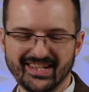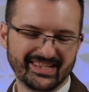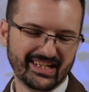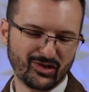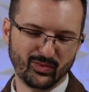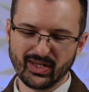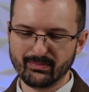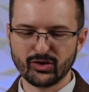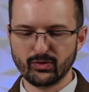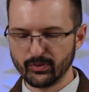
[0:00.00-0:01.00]
because that's the one
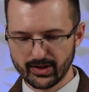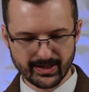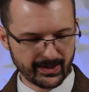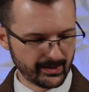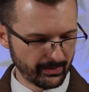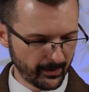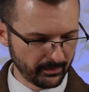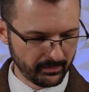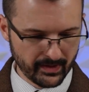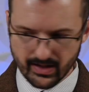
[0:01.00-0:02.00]
I'm super excited about.
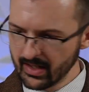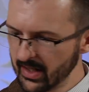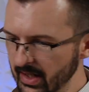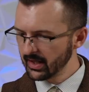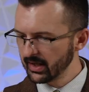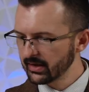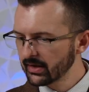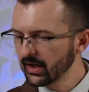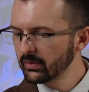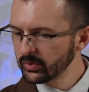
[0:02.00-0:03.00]
And
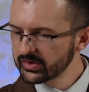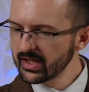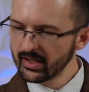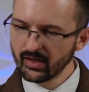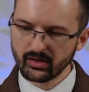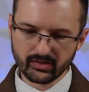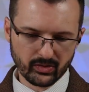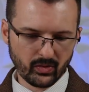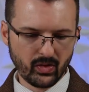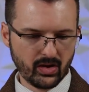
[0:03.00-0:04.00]
we'll take our
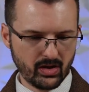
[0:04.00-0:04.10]
little